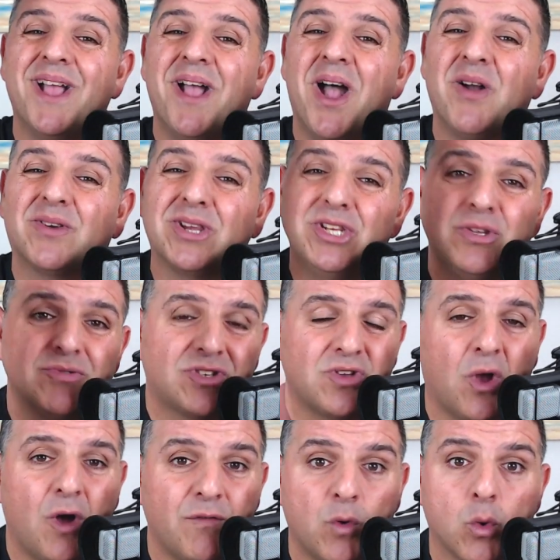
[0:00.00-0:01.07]
How can you
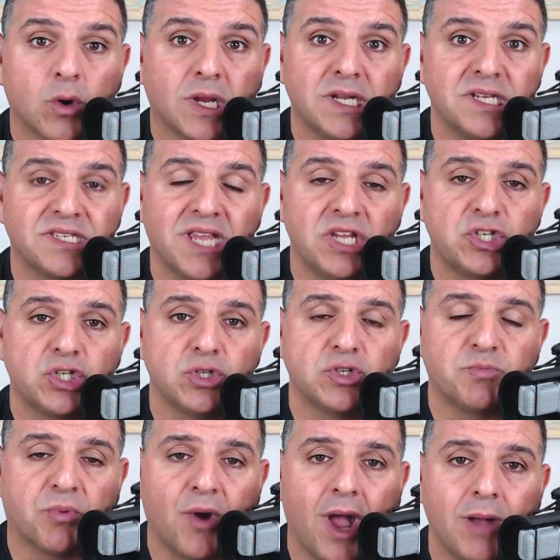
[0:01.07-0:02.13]
solve
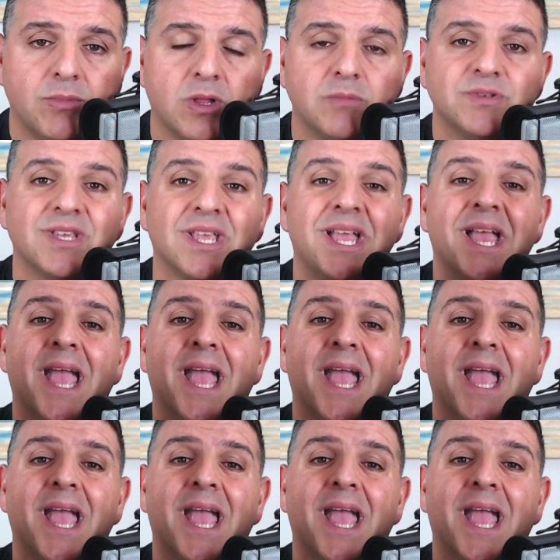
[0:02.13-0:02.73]
organizations' problems